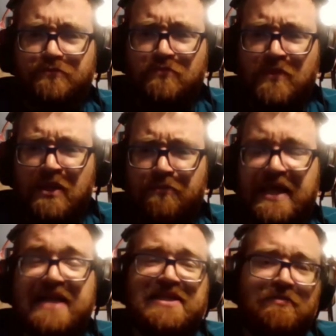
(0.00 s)
But that's
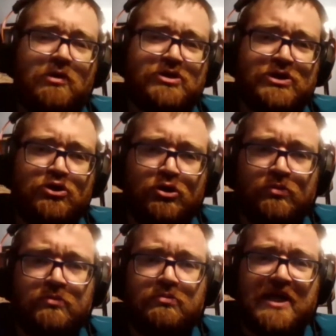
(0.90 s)
the
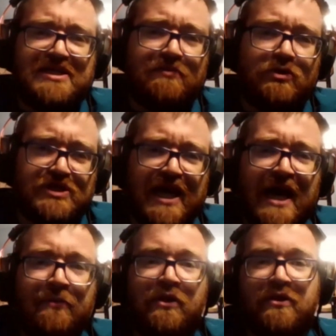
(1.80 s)
most
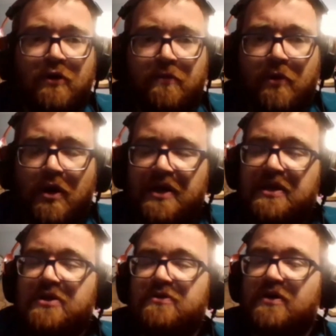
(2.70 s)
common third party. And then you
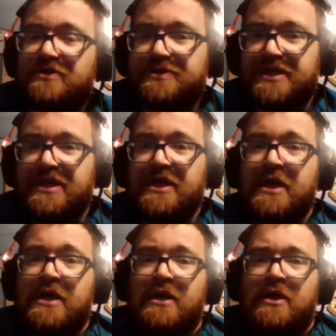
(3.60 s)
also see
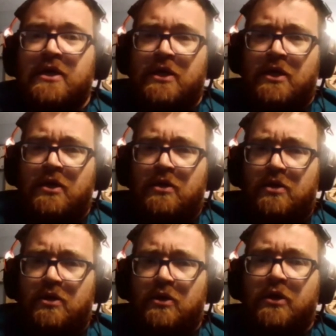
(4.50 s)
a
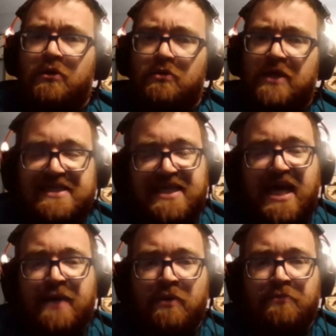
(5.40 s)
little less
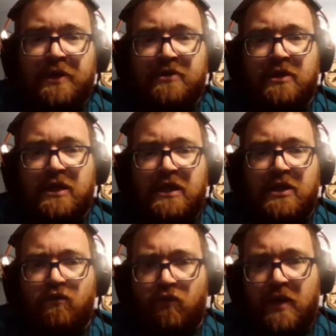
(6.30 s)
common, but the
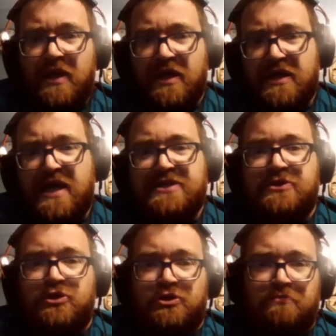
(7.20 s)
Green and
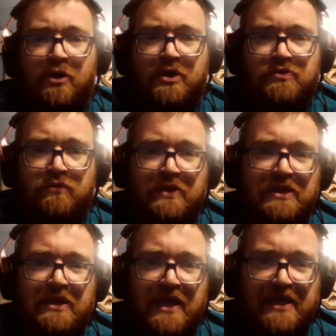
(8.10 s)
Constitution parties would be the
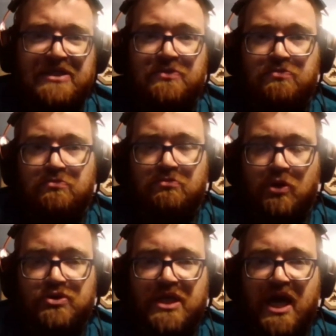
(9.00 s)
next most
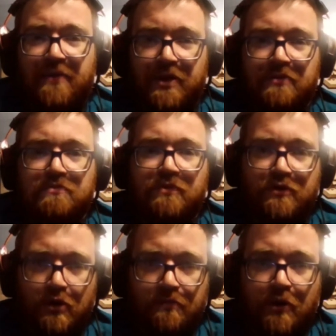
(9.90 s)
common third
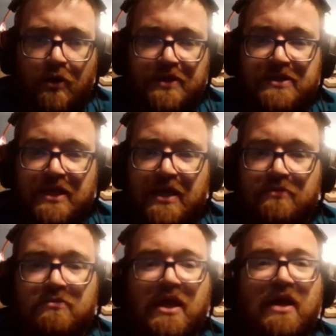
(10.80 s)
parties, and
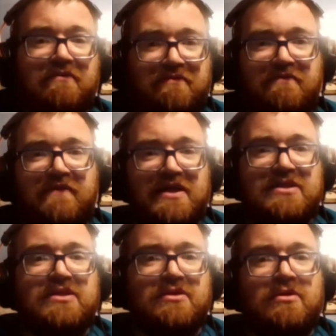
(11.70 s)
they face
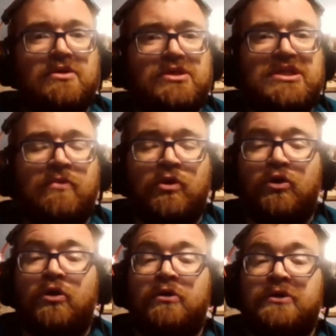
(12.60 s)
similar
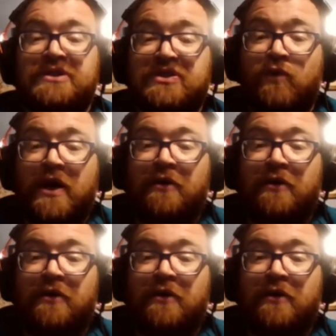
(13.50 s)
hurdles as well.